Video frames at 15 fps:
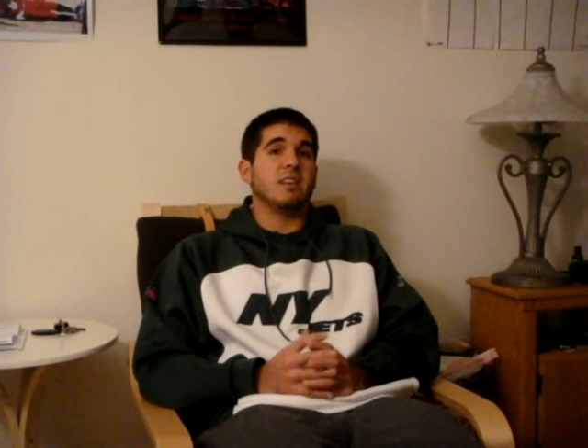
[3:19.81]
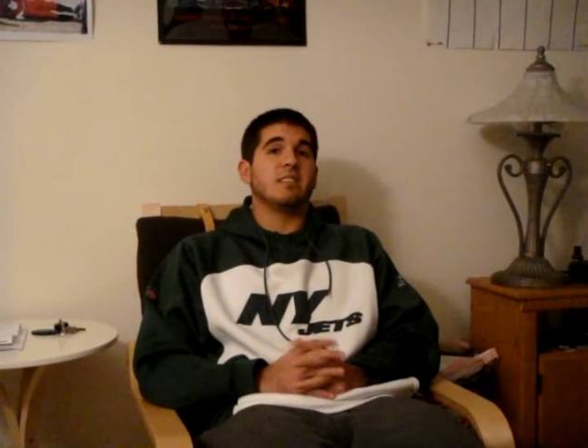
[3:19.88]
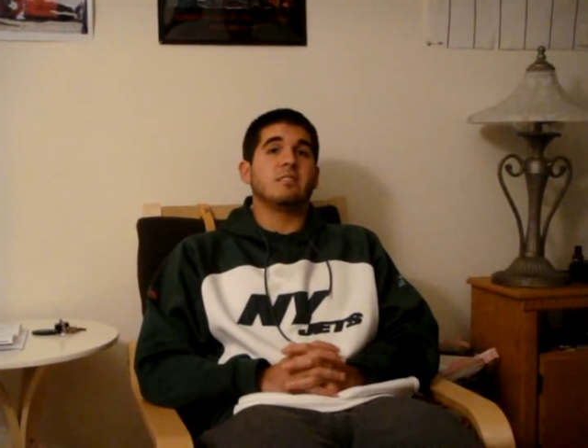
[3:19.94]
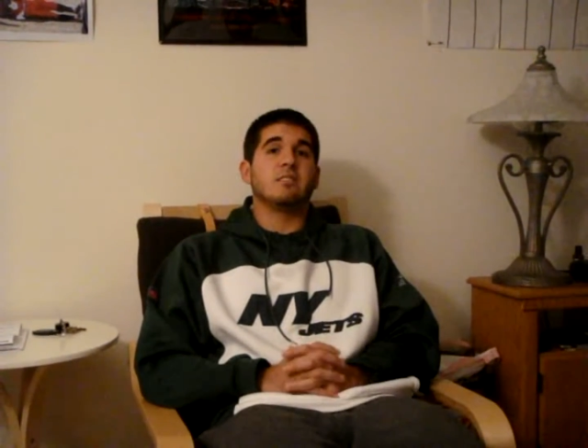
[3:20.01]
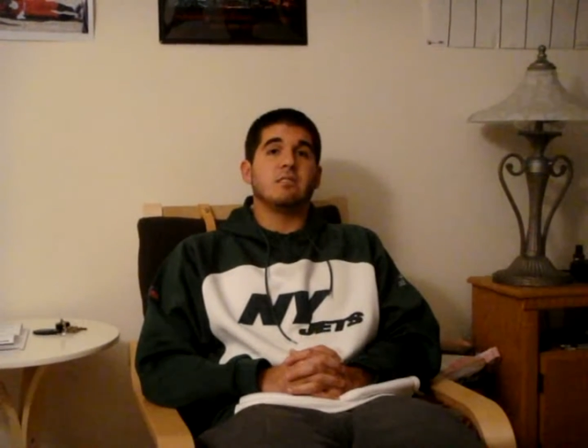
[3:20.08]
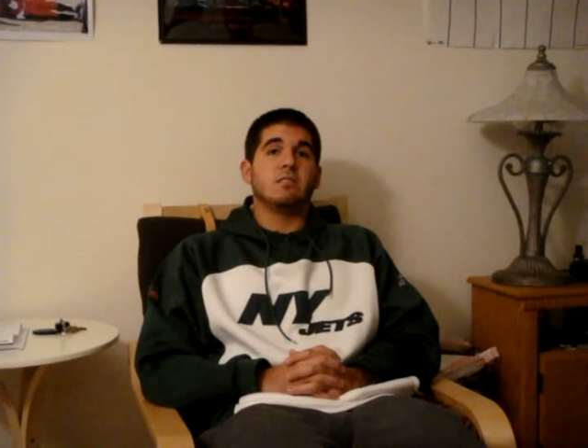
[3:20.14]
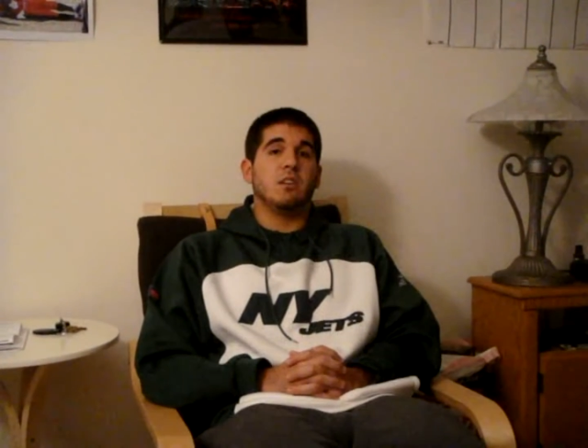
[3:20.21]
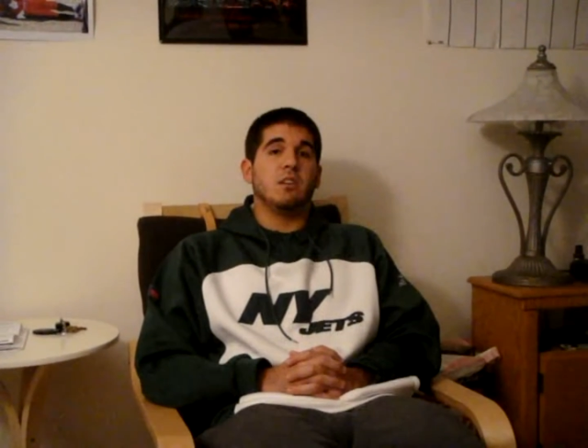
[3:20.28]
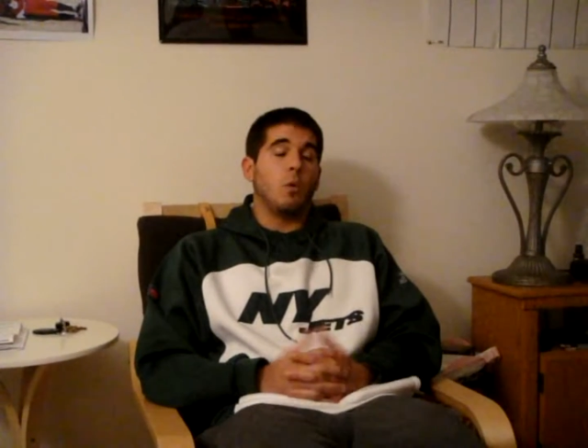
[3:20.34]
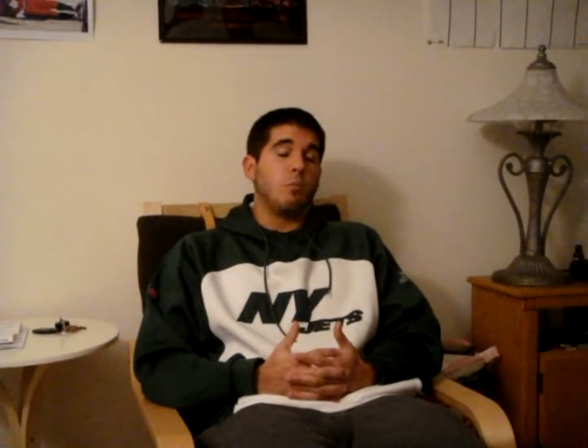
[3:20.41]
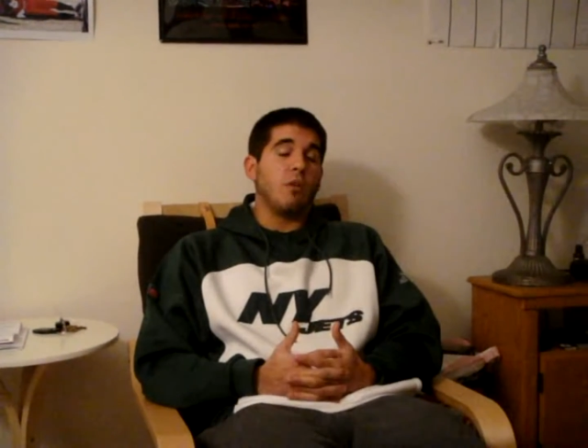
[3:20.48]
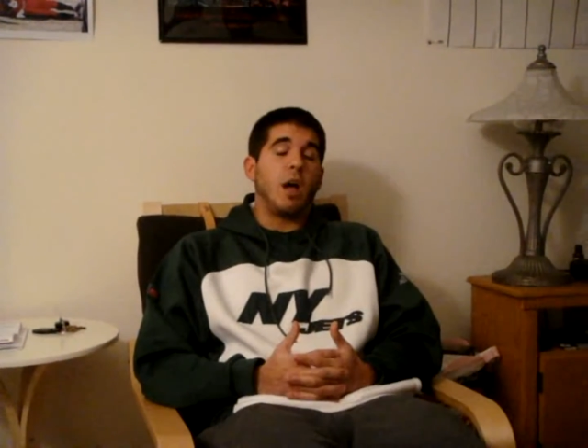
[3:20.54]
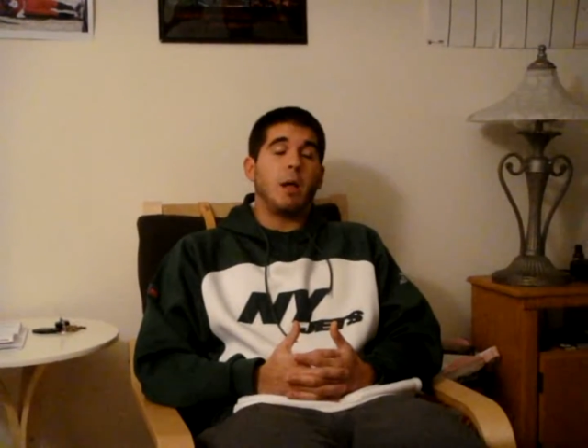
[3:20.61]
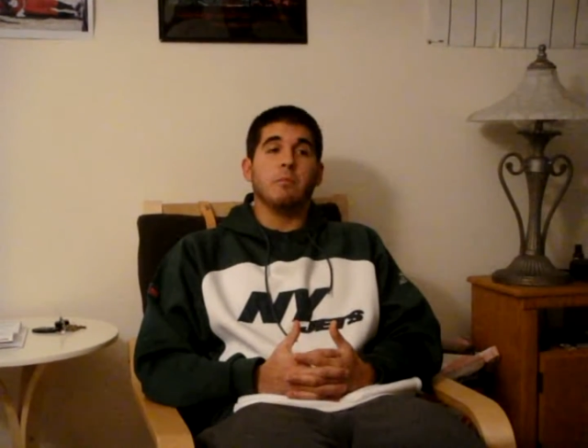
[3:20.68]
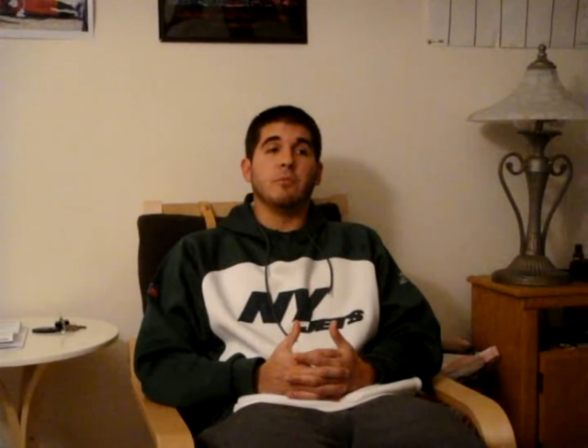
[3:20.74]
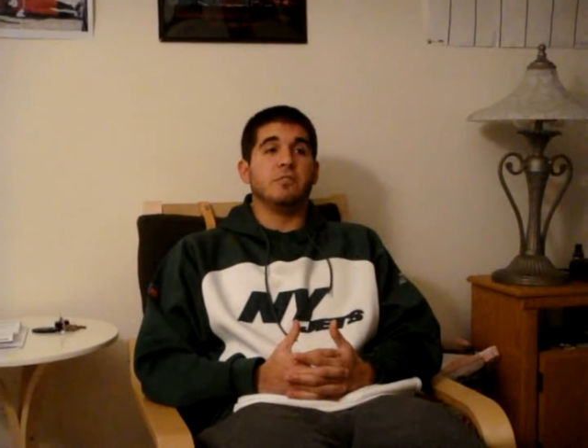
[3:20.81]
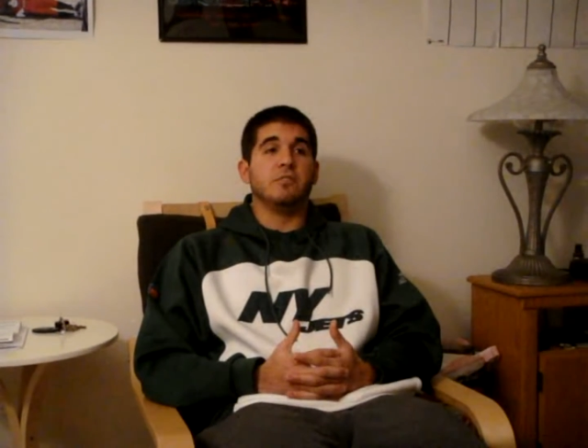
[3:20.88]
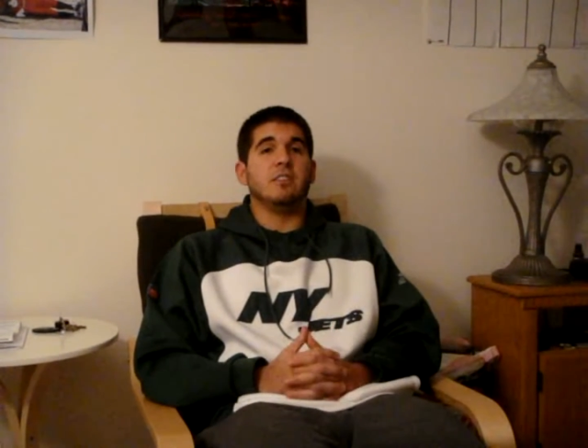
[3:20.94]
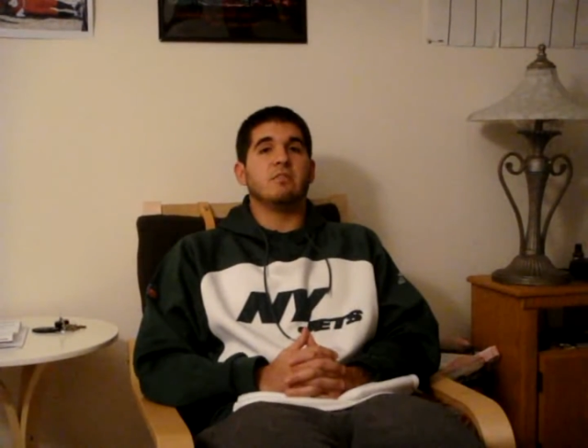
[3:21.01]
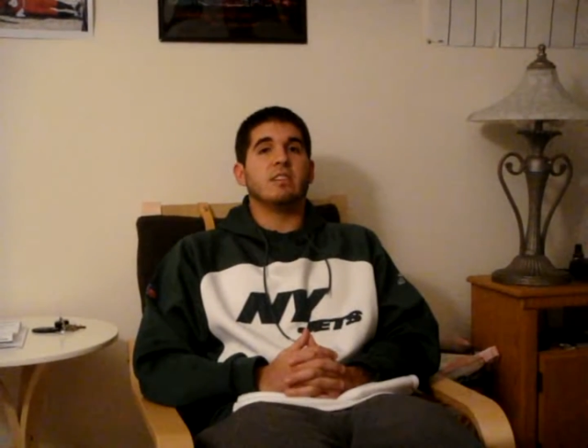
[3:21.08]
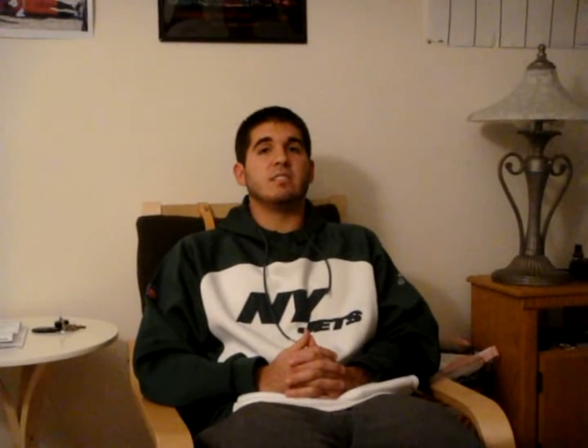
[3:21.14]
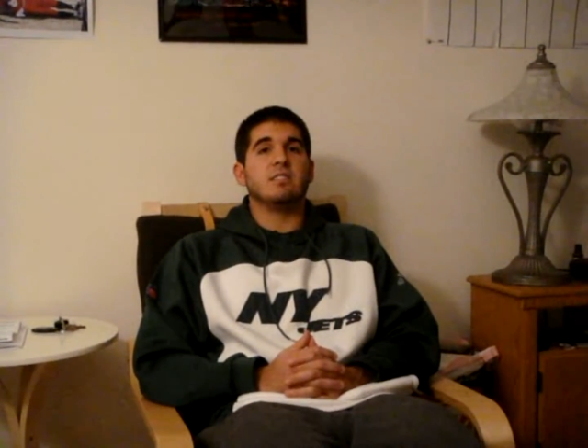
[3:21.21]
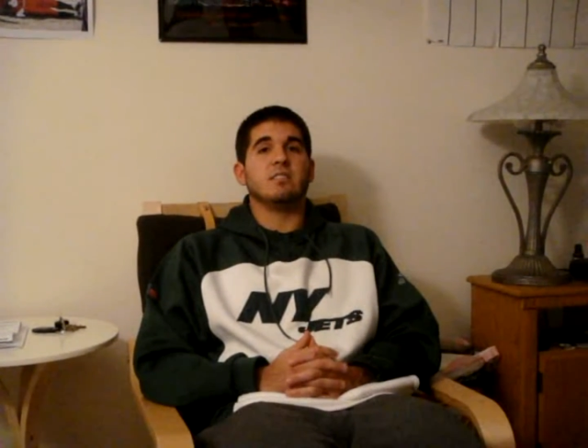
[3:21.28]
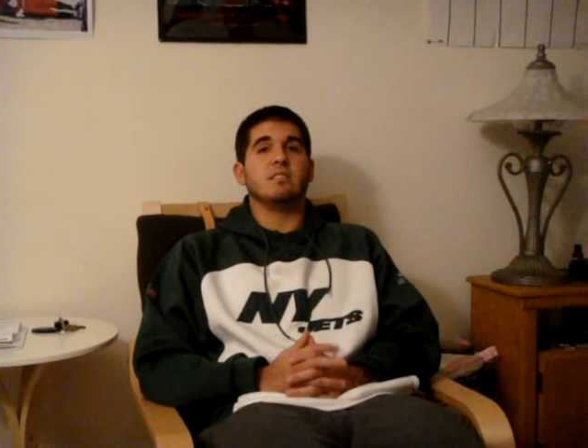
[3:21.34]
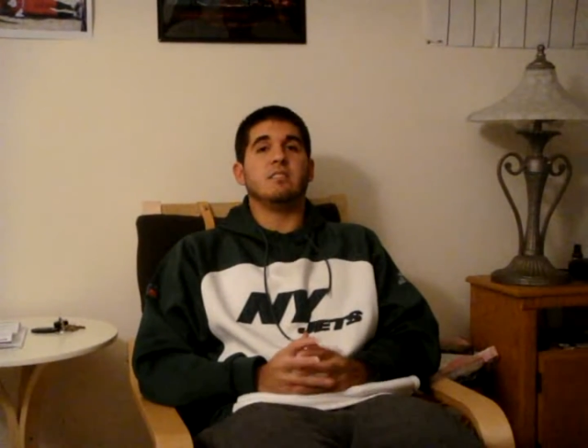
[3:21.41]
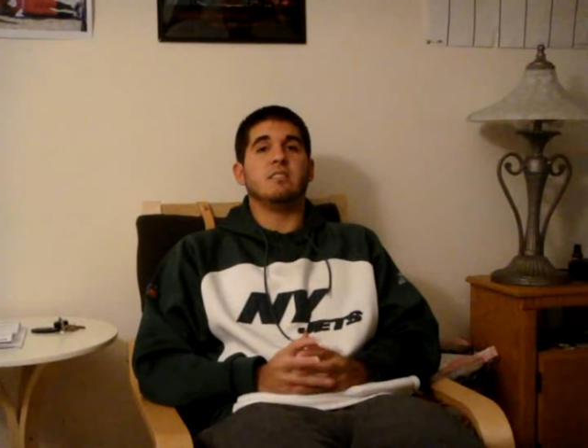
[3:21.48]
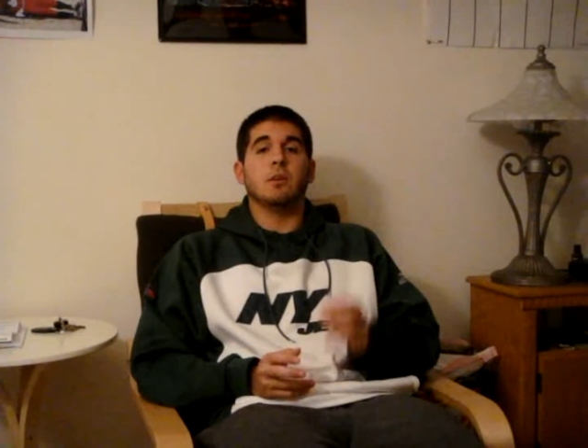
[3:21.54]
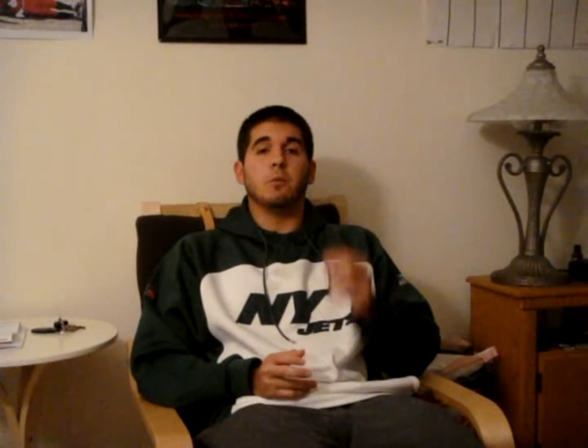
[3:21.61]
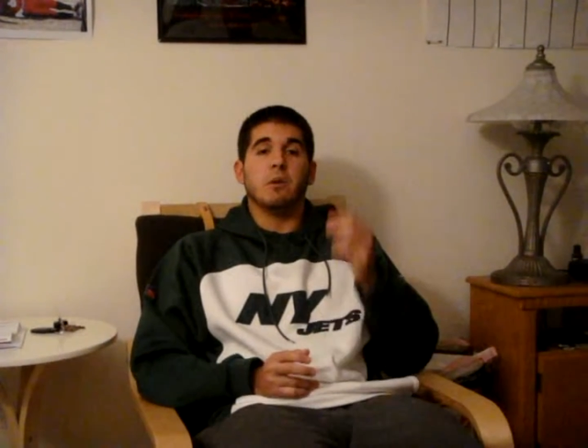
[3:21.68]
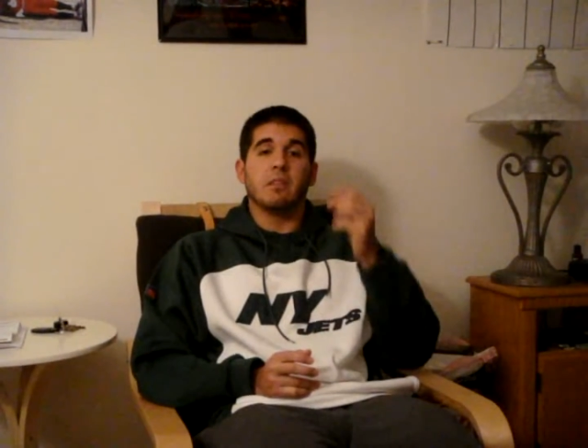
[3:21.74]
and that's a problem for defenses to
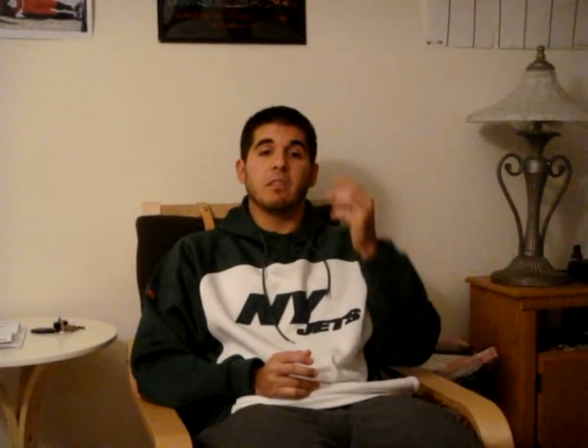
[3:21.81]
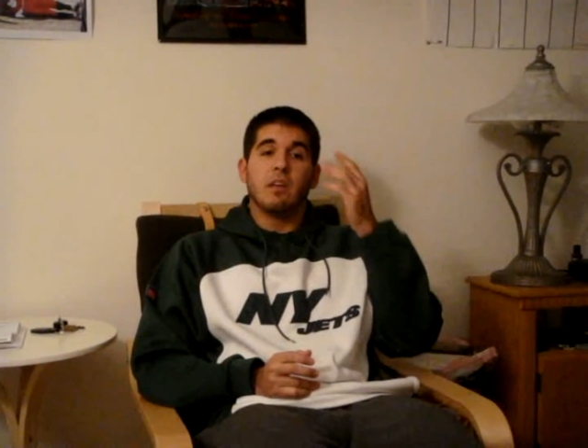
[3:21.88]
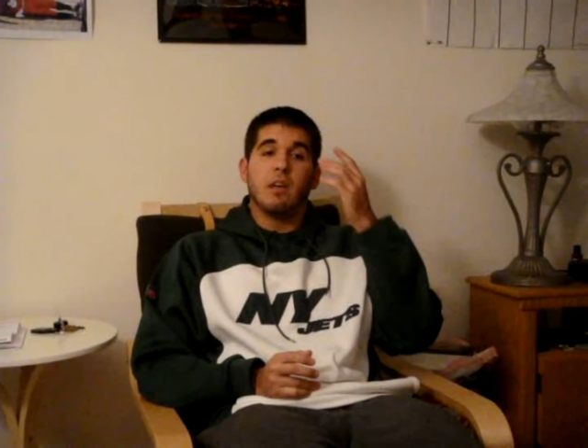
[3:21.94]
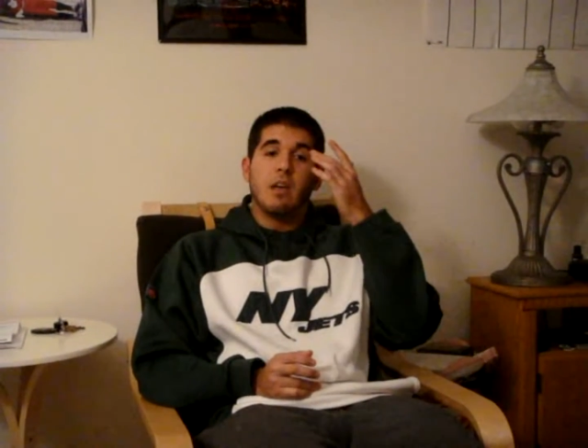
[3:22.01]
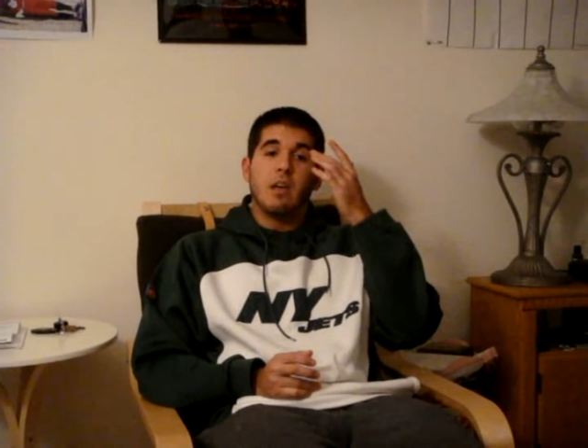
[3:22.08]
deal with.